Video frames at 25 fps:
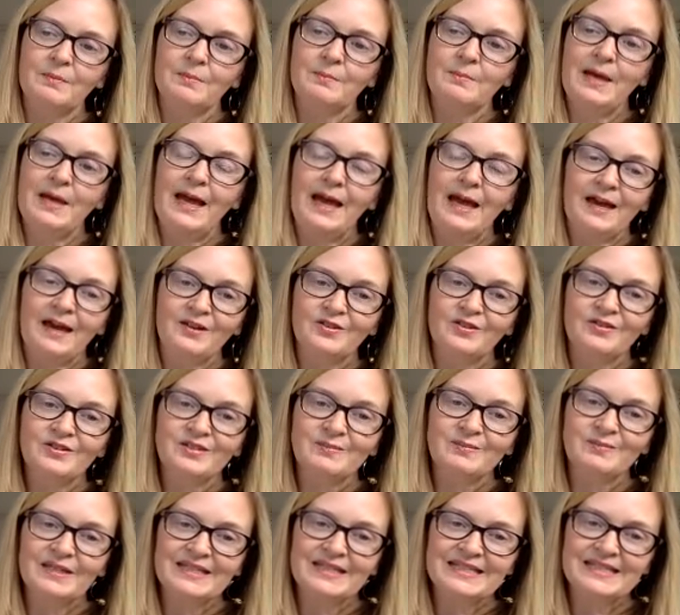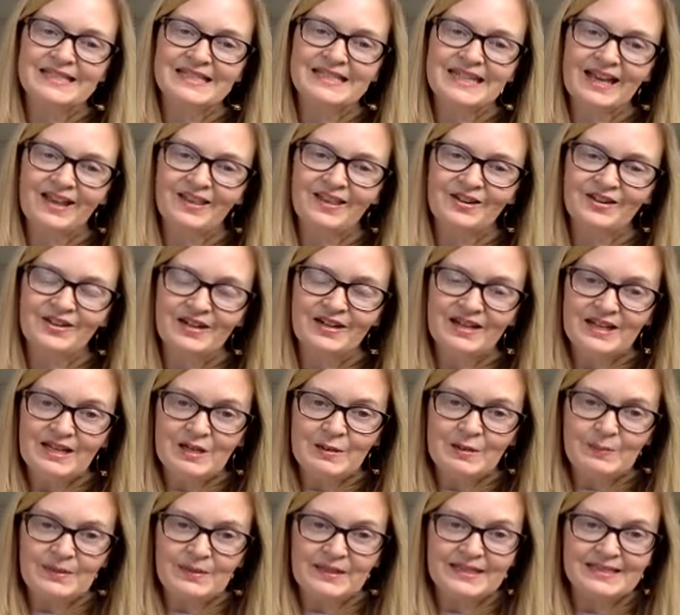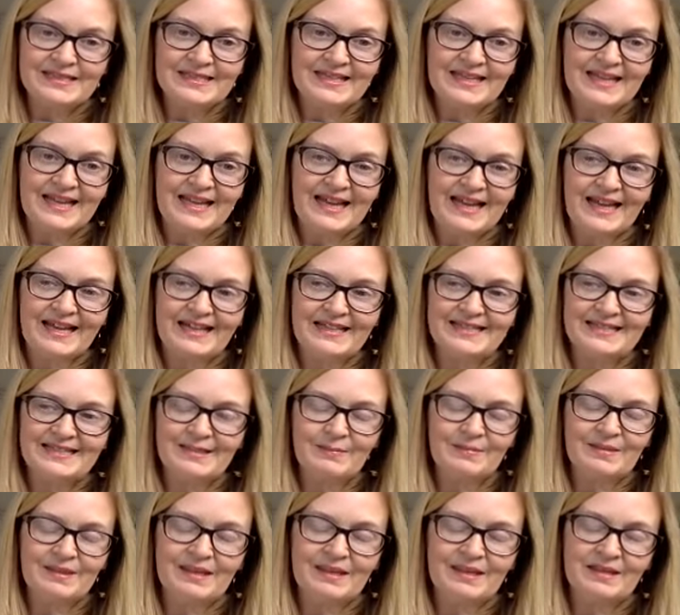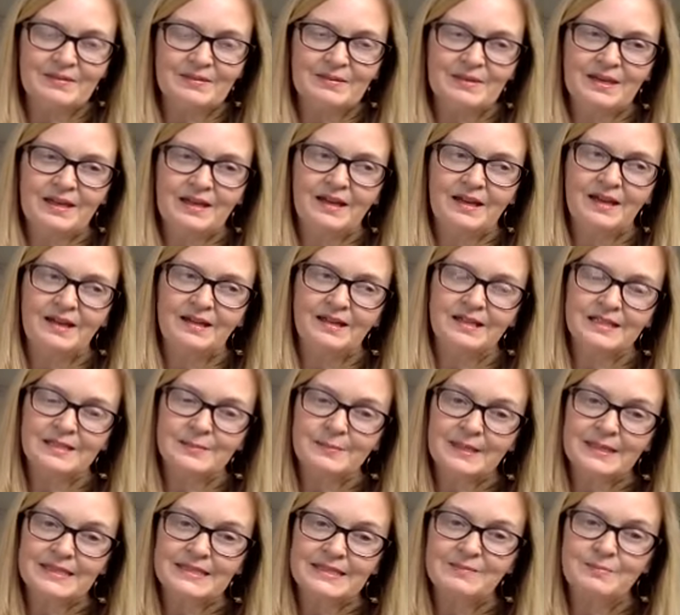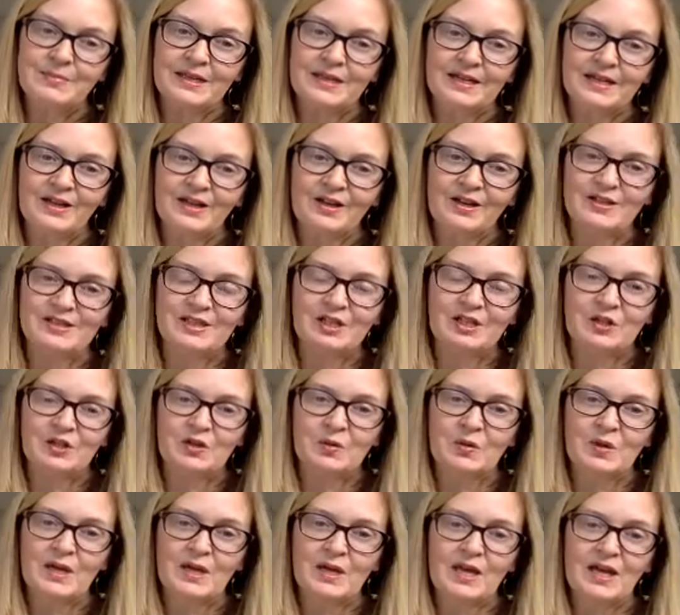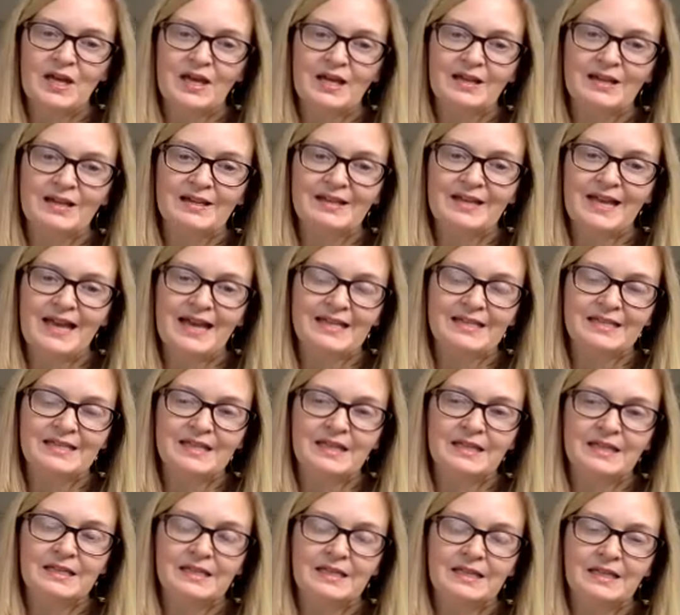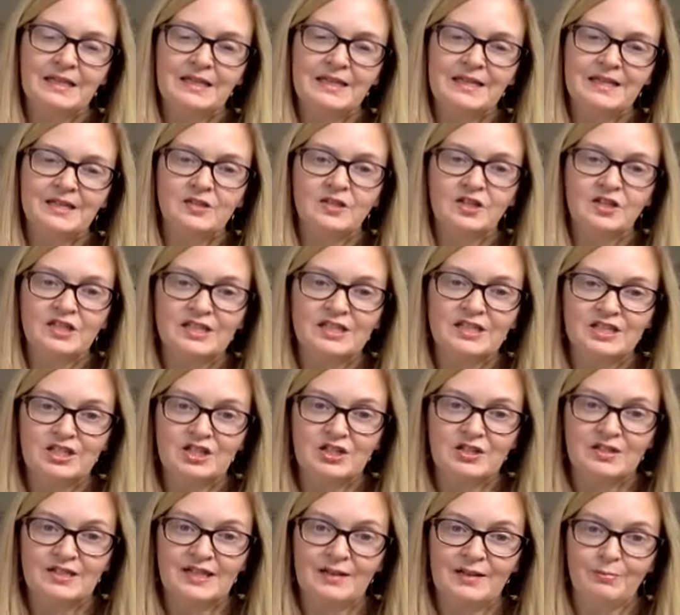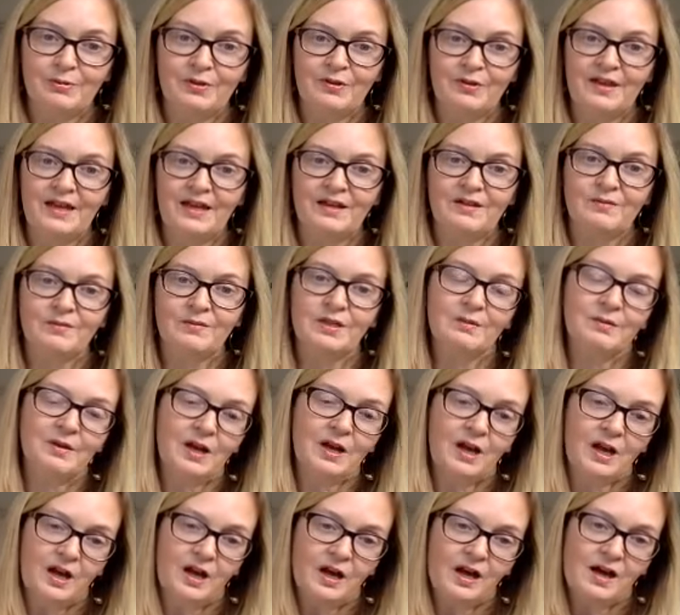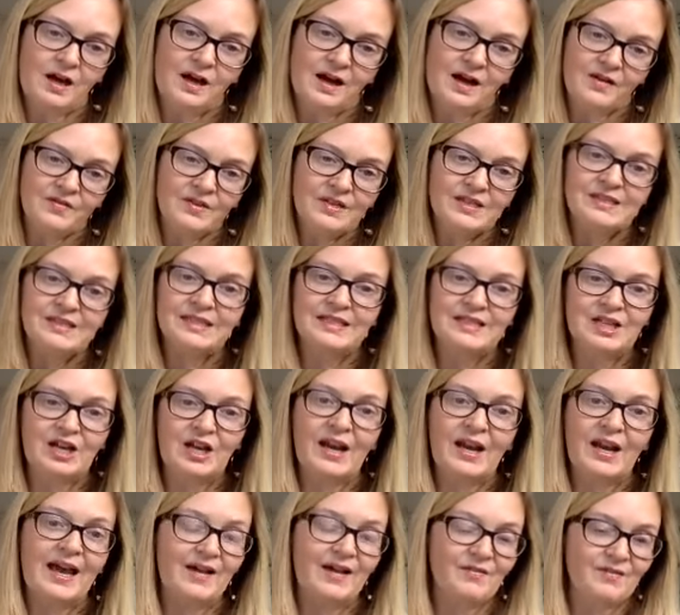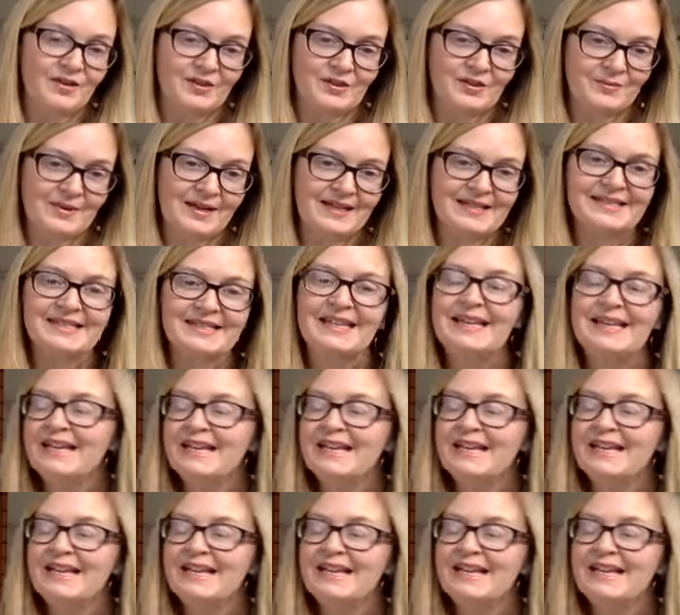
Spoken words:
patterns mixed together because it adds something unexpected, but it adds an interest to your table that we would obviously not have otherwise.